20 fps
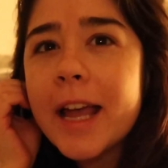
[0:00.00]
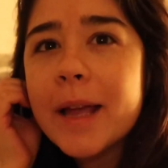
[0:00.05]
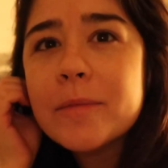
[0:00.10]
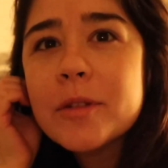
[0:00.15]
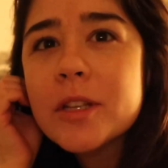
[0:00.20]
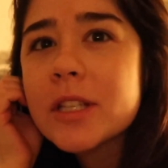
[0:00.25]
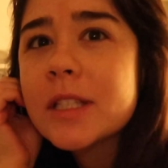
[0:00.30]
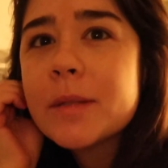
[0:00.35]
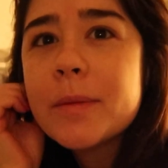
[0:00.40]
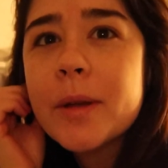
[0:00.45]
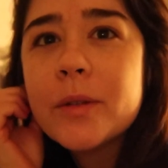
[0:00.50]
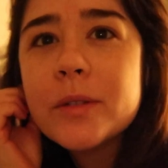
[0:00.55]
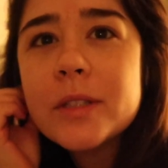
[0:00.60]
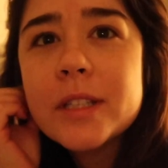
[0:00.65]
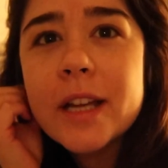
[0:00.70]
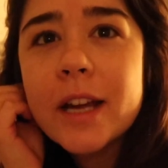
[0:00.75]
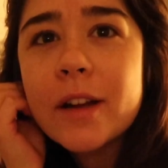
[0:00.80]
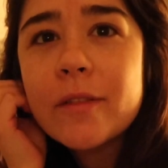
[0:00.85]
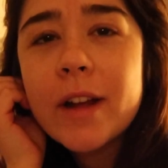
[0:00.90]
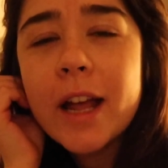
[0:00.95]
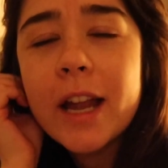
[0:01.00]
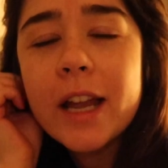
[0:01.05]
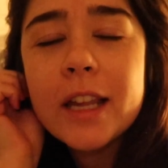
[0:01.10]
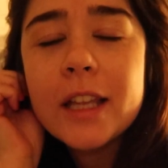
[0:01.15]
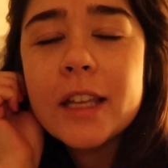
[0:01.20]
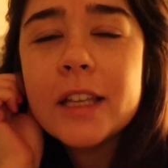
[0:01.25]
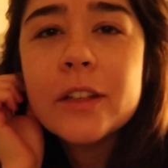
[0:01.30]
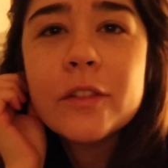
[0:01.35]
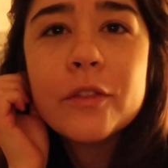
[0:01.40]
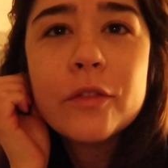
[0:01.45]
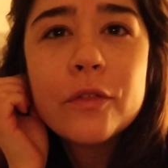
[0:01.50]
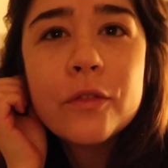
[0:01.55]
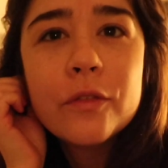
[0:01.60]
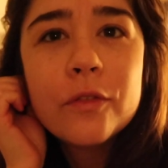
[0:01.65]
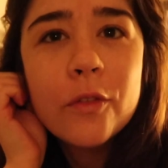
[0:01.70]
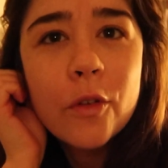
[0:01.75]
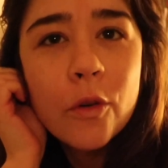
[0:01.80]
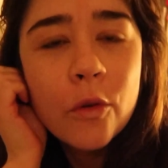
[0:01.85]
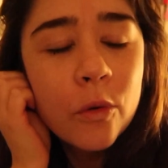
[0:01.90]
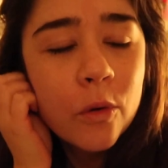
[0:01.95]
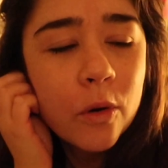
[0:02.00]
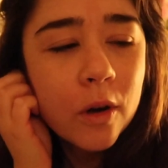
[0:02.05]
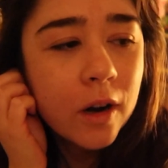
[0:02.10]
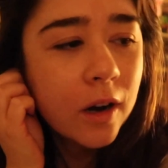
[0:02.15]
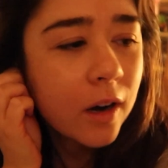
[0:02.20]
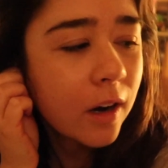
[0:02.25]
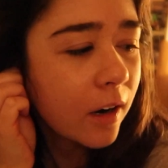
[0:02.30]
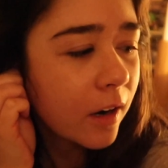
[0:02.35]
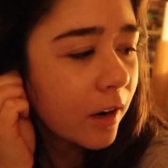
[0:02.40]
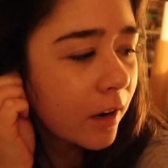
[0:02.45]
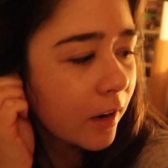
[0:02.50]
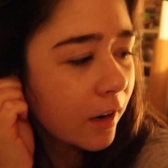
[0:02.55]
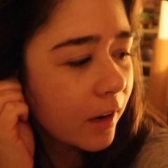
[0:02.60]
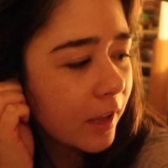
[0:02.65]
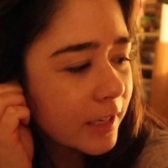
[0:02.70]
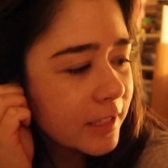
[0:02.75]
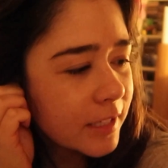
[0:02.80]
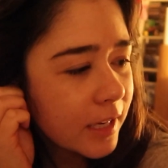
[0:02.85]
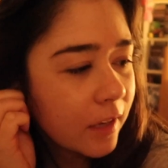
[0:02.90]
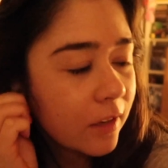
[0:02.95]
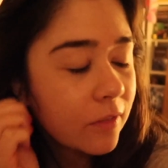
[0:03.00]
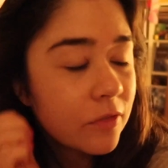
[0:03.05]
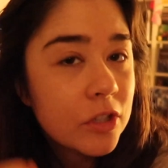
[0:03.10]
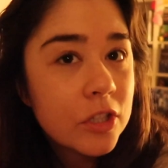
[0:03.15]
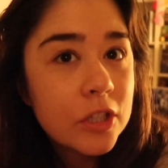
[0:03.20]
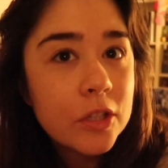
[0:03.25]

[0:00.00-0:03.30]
I am just about to get ready for a day of